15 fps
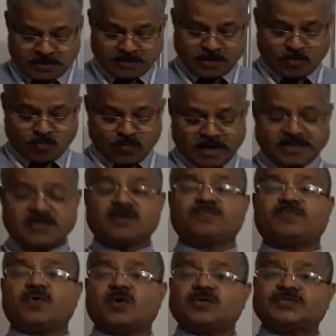the
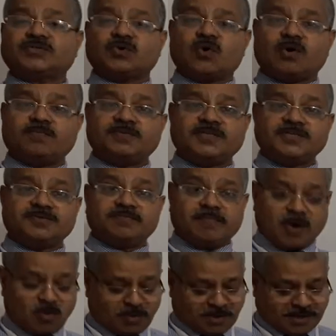waterfalls of these
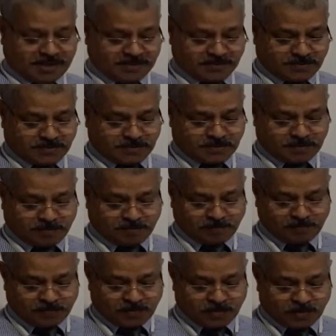mountains
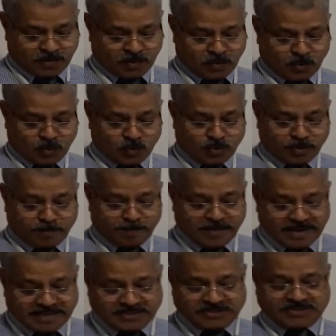could
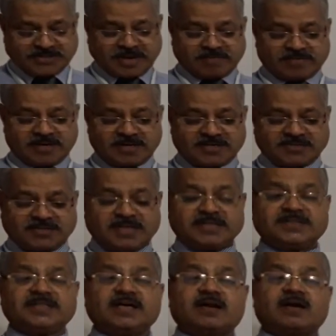bless travelers
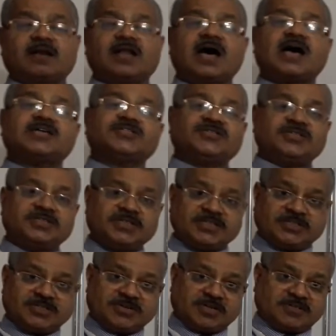in their last
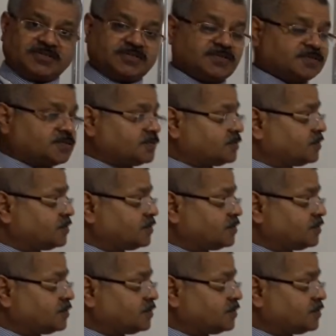distress.